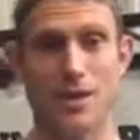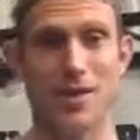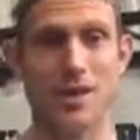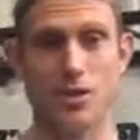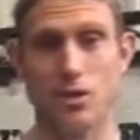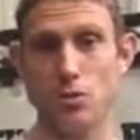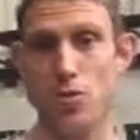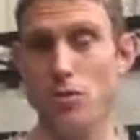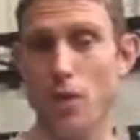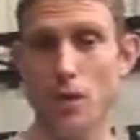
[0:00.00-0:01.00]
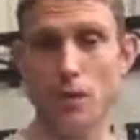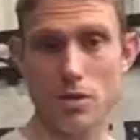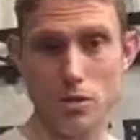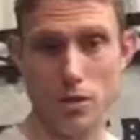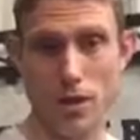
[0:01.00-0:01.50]
That's you and your partner
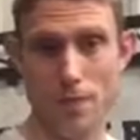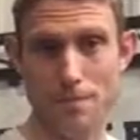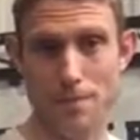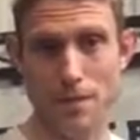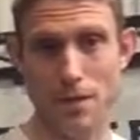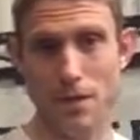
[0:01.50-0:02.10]
sorted out.